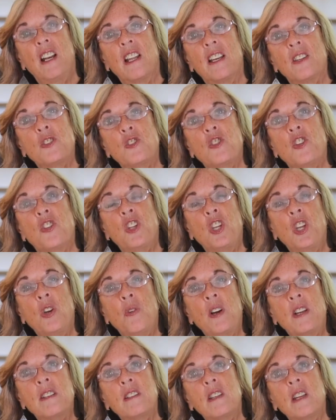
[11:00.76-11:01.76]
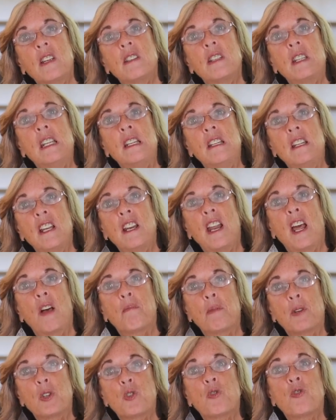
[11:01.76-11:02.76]
us to the USS
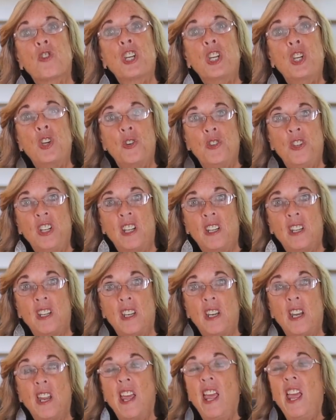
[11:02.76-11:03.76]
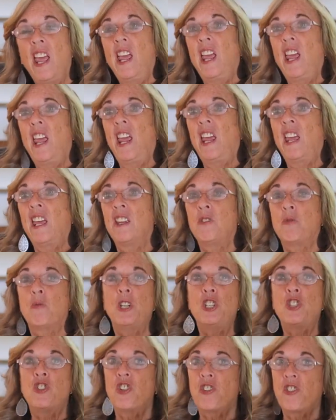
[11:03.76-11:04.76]
Indianapolis reunion. And
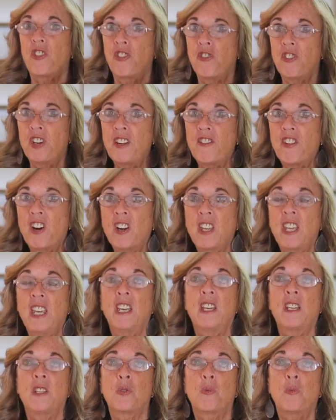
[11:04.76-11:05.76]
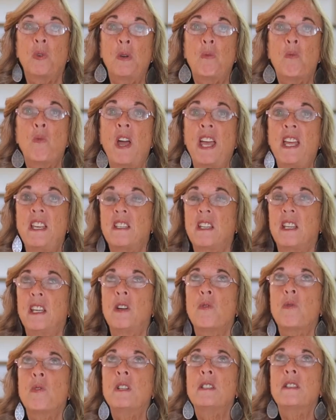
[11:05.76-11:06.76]
we took 3 of our kids. We went.
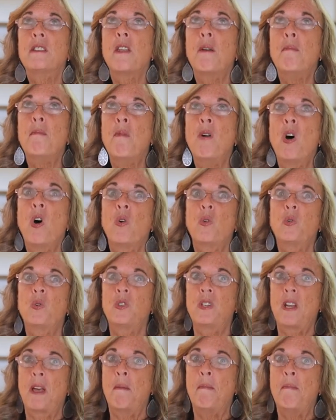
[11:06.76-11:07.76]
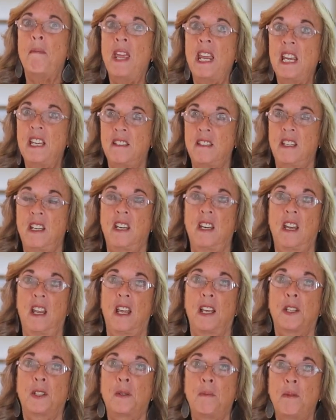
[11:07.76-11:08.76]
It was the most amazing
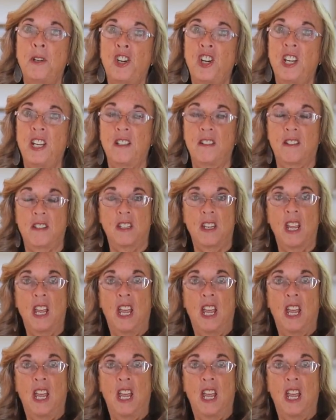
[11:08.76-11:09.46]
experience.